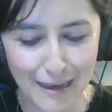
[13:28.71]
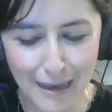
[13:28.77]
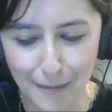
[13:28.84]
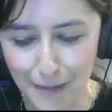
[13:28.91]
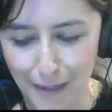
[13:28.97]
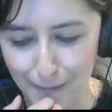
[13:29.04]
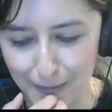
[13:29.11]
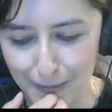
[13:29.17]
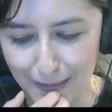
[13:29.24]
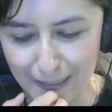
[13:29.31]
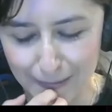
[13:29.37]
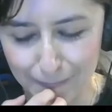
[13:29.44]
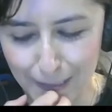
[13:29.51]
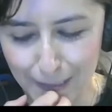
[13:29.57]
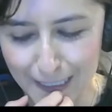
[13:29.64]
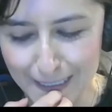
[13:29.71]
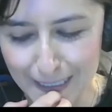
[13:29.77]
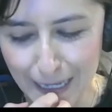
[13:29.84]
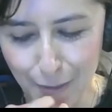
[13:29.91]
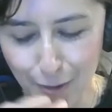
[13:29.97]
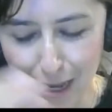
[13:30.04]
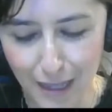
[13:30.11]
about Netflix,
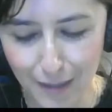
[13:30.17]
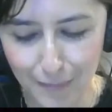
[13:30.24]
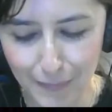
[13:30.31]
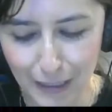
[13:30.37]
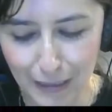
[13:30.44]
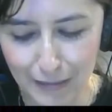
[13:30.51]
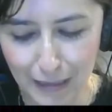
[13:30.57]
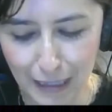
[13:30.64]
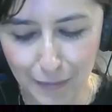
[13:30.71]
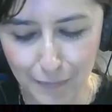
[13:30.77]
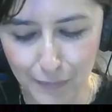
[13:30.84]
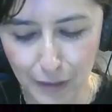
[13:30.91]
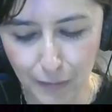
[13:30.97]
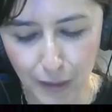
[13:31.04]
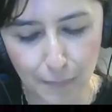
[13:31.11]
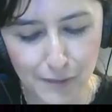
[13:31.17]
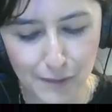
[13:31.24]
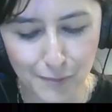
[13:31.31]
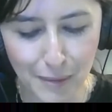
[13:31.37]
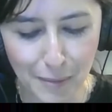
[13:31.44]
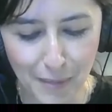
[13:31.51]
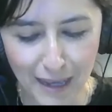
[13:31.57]
now it came
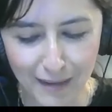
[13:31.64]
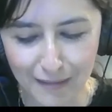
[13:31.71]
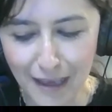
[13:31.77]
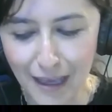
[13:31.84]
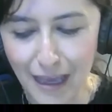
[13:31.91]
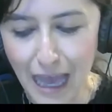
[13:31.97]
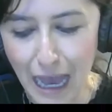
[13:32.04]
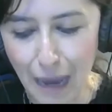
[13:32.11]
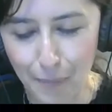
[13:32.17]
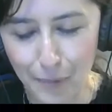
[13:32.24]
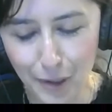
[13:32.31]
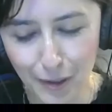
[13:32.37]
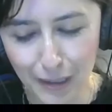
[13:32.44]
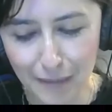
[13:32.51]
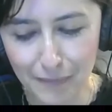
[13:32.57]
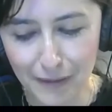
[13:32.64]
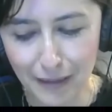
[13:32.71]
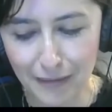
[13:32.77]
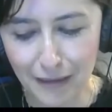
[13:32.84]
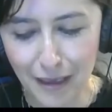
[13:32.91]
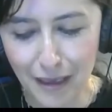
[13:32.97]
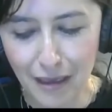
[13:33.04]
to my mind a program
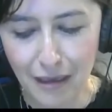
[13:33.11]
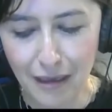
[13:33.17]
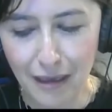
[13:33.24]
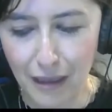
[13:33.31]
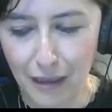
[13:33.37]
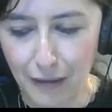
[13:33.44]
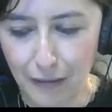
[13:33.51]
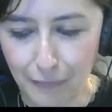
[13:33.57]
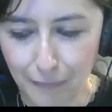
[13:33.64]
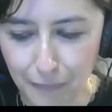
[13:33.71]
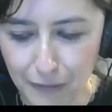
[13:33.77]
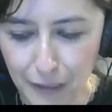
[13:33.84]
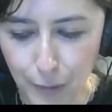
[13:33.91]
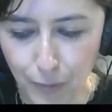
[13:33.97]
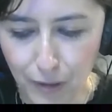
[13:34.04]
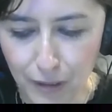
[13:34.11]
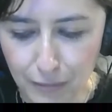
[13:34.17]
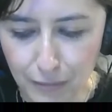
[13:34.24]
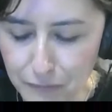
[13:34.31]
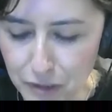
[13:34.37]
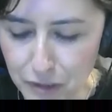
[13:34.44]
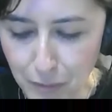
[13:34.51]
that there
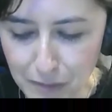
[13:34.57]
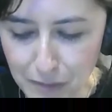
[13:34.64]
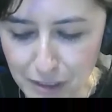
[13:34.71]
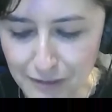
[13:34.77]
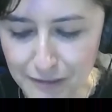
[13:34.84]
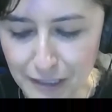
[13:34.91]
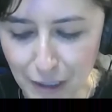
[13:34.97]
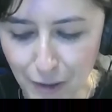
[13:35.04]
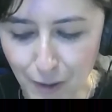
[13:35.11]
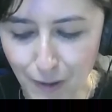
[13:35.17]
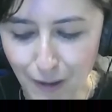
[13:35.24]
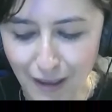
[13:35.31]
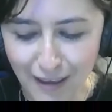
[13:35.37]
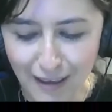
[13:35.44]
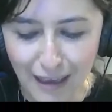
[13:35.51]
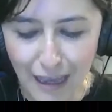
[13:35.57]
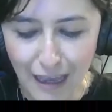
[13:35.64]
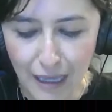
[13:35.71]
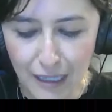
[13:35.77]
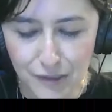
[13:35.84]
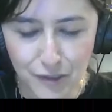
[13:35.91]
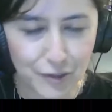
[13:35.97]
were some years ago.
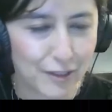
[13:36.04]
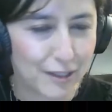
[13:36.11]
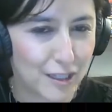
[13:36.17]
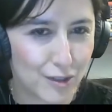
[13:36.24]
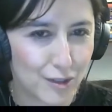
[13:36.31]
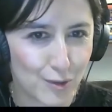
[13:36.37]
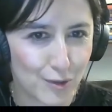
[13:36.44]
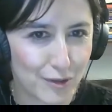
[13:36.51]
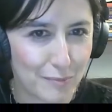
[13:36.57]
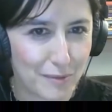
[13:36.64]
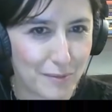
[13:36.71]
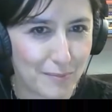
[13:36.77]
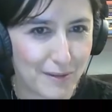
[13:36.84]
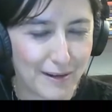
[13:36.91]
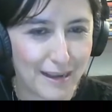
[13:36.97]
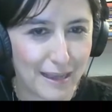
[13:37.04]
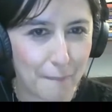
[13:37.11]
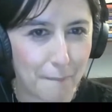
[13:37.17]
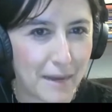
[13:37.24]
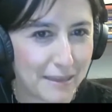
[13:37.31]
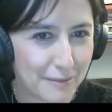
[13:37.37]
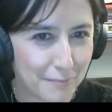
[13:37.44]
Sorry, you remember
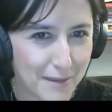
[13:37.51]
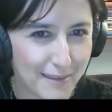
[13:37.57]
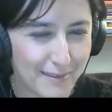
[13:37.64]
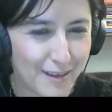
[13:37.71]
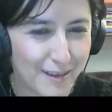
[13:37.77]
Mad Men,